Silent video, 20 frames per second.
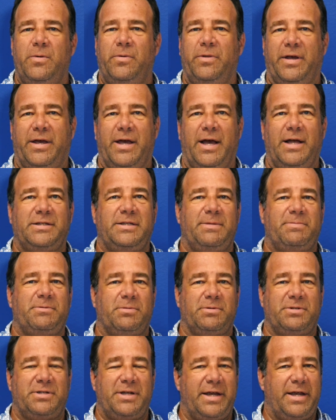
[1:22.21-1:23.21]
When the concepts
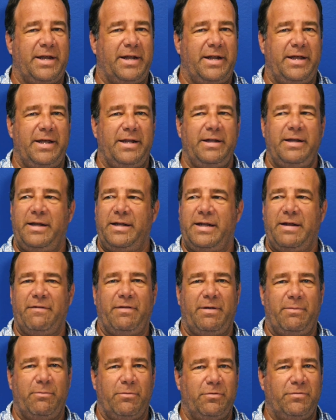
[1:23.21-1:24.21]
were sinking in, he
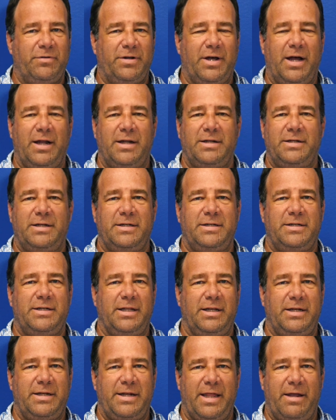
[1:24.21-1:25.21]
definitely moved on, didn't
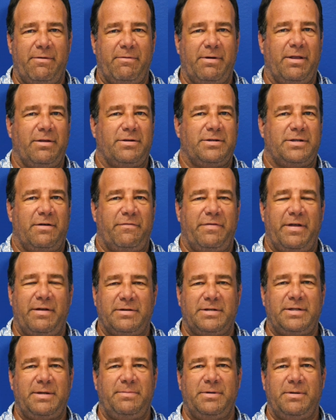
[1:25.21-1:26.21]
dilly-dally around stuff
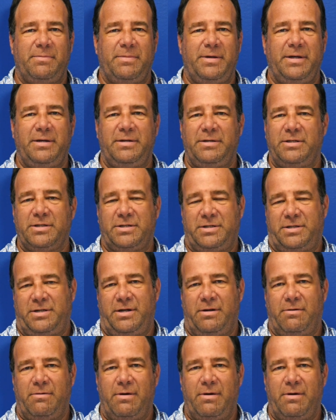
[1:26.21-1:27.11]
that seemed to be just,